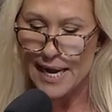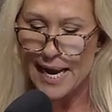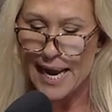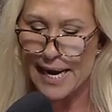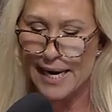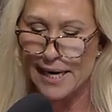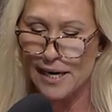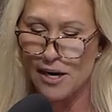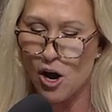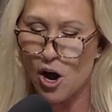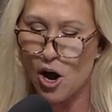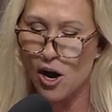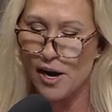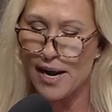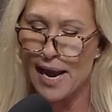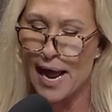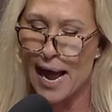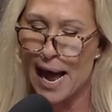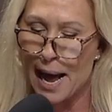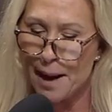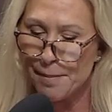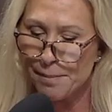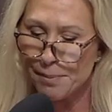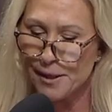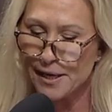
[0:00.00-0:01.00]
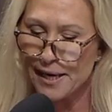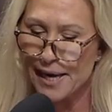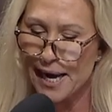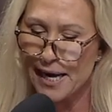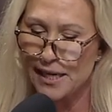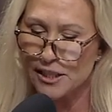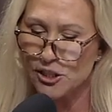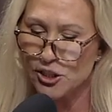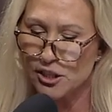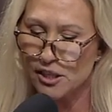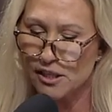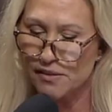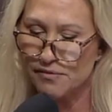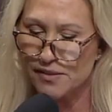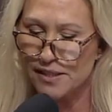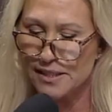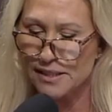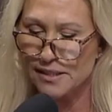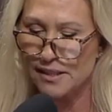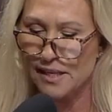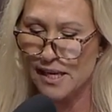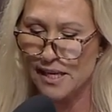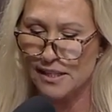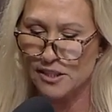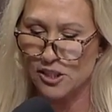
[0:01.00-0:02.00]
And on application of
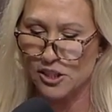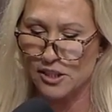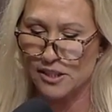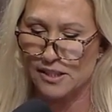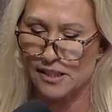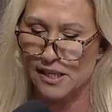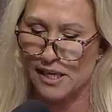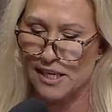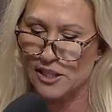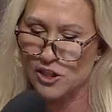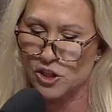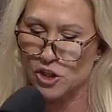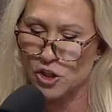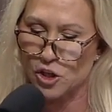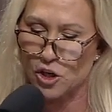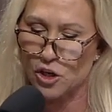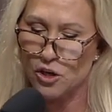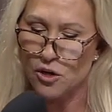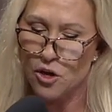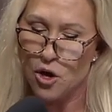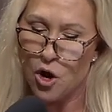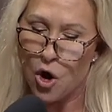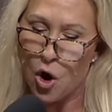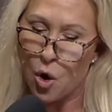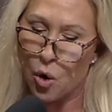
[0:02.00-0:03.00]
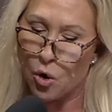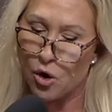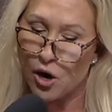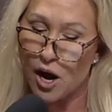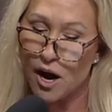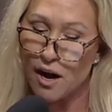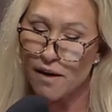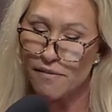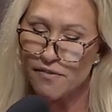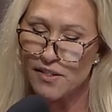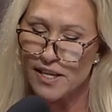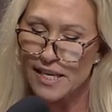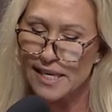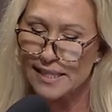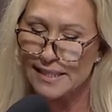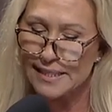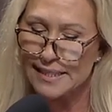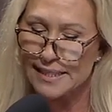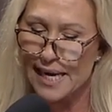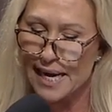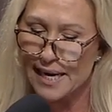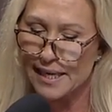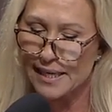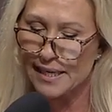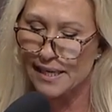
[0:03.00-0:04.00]
this legislature or of the
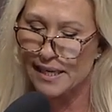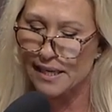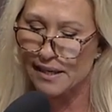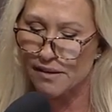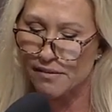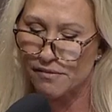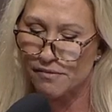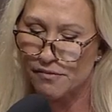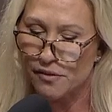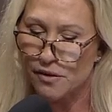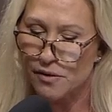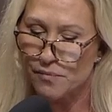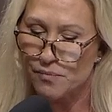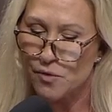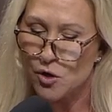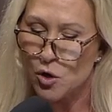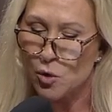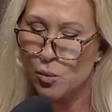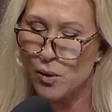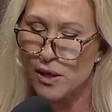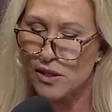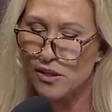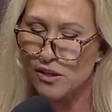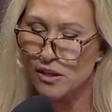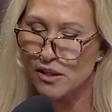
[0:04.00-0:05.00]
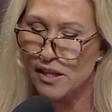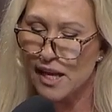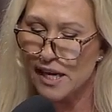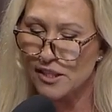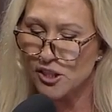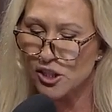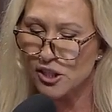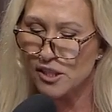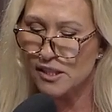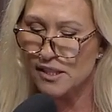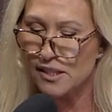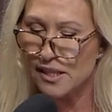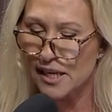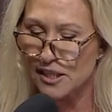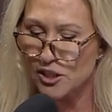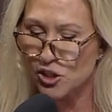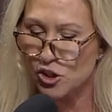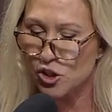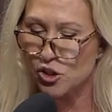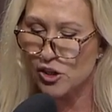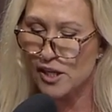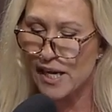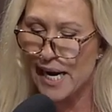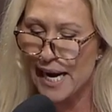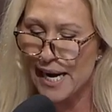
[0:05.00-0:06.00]
executive, when the
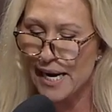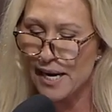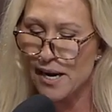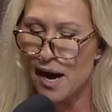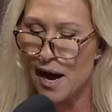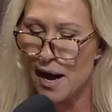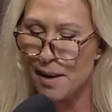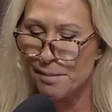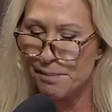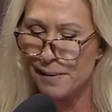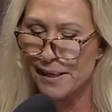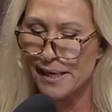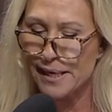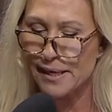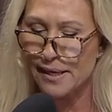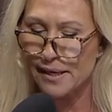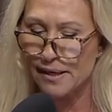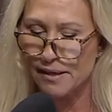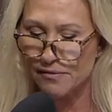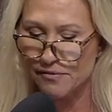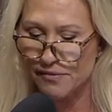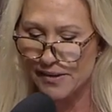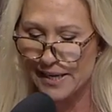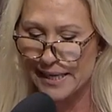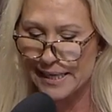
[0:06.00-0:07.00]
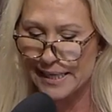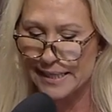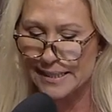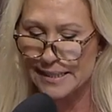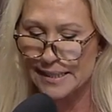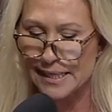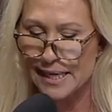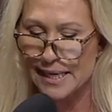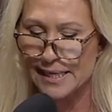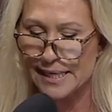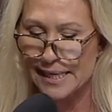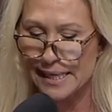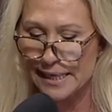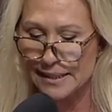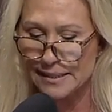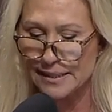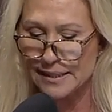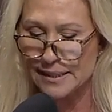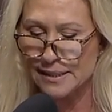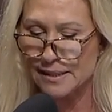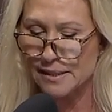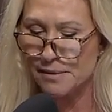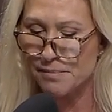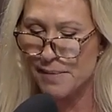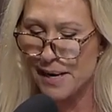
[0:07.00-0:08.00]
legislature cannot be convened
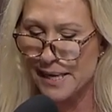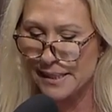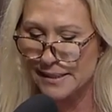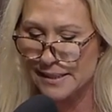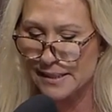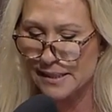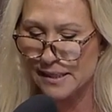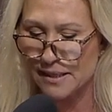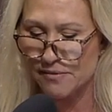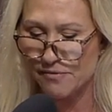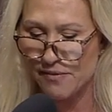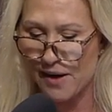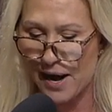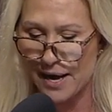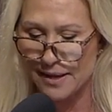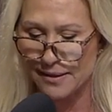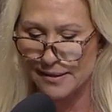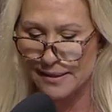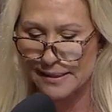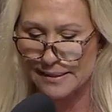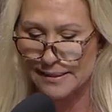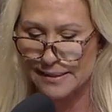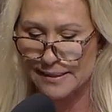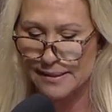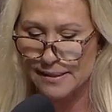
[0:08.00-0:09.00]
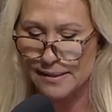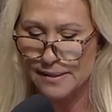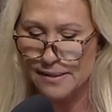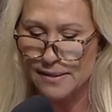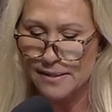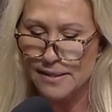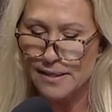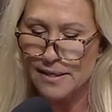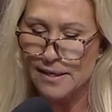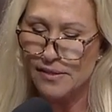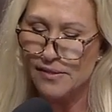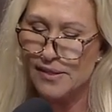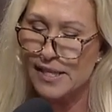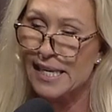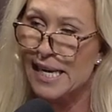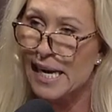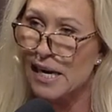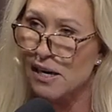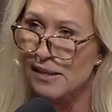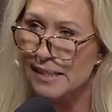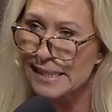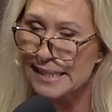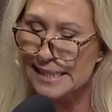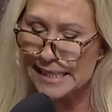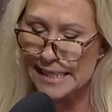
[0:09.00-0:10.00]
against domestic violence. The
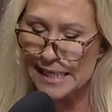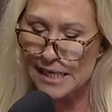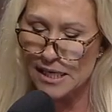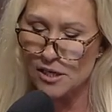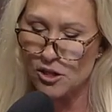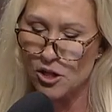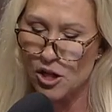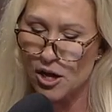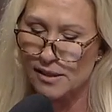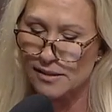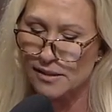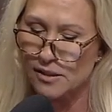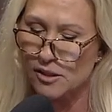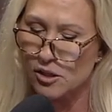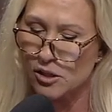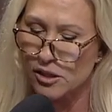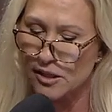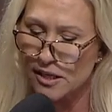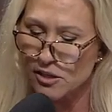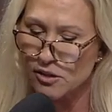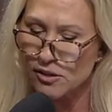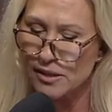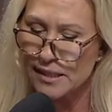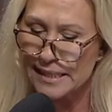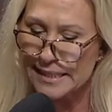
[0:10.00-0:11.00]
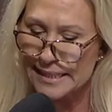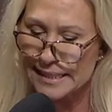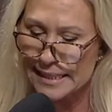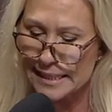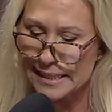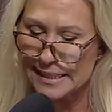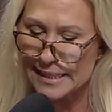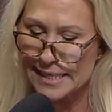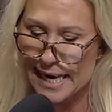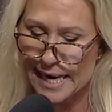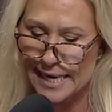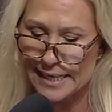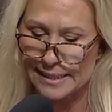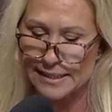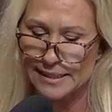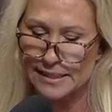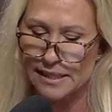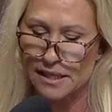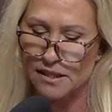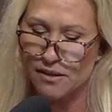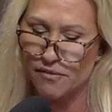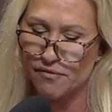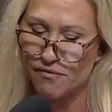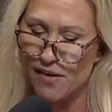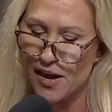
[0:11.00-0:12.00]
guarantee clause clearly dictates
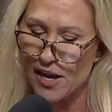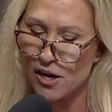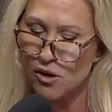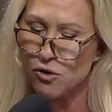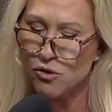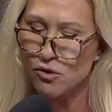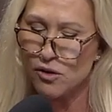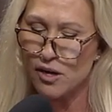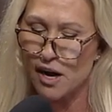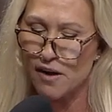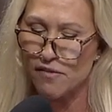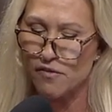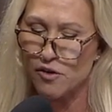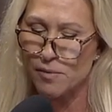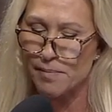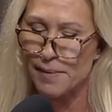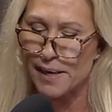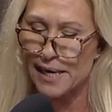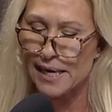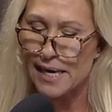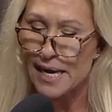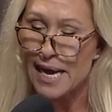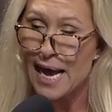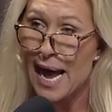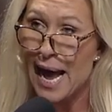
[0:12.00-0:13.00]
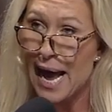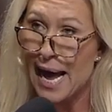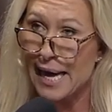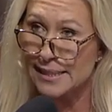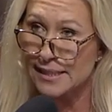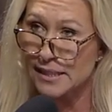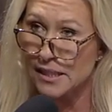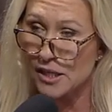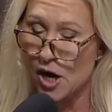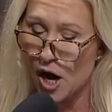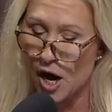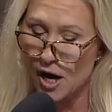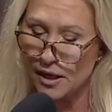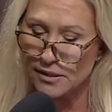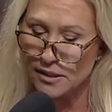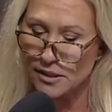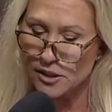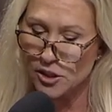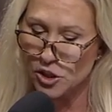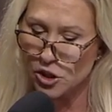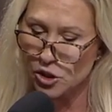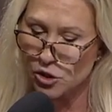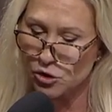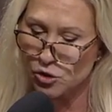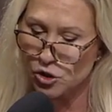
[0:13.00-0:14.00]
that the federal government has a
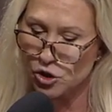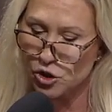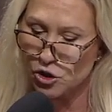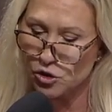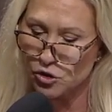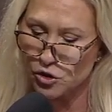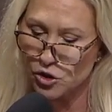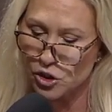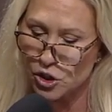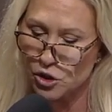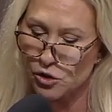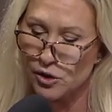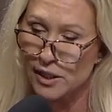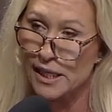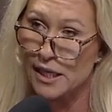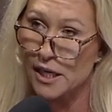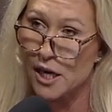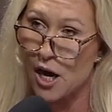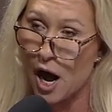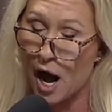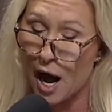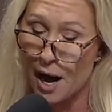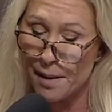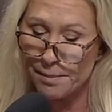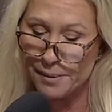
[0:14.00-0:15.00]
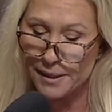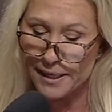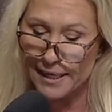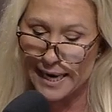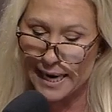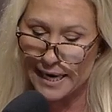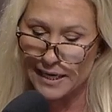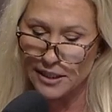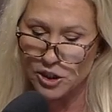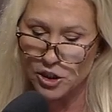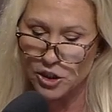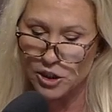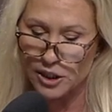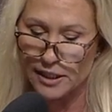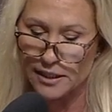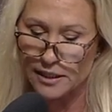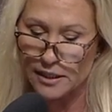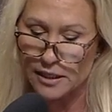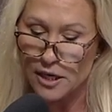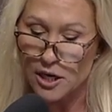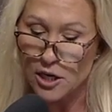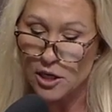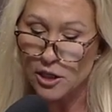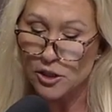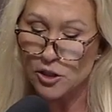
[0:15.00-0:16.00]
constitutional duty and
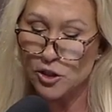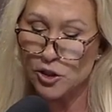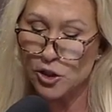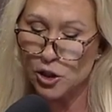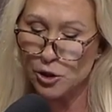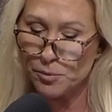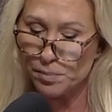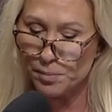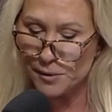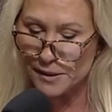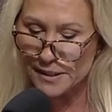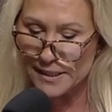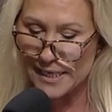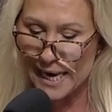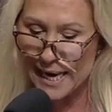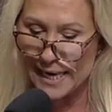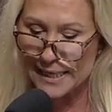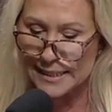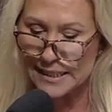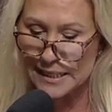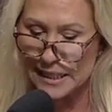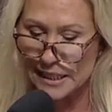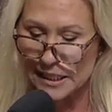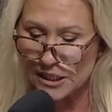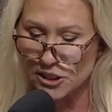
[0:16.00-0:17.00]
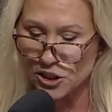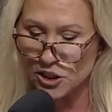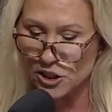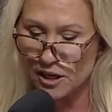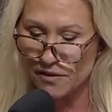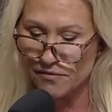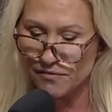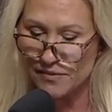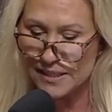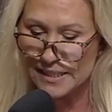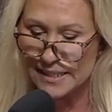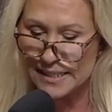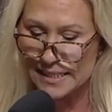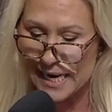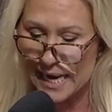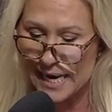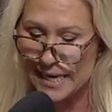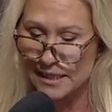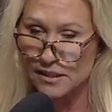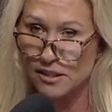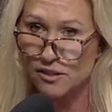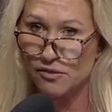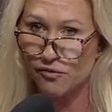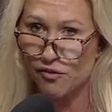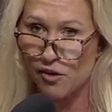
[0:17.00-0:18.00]
obligation to protect each of the
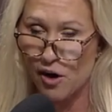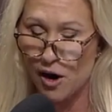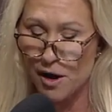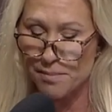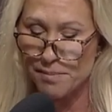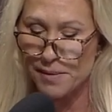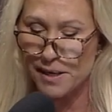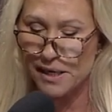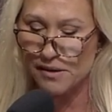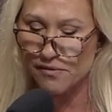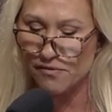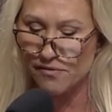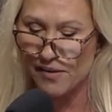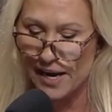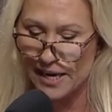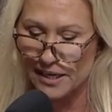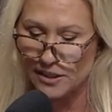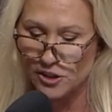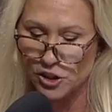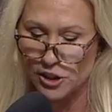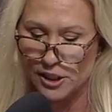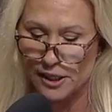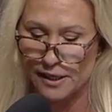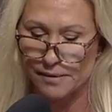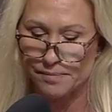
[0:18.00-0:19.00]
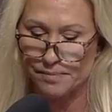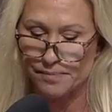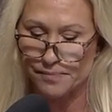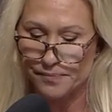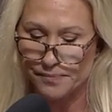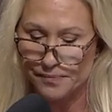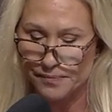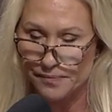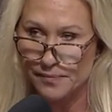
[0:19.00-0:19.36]
states from invasion.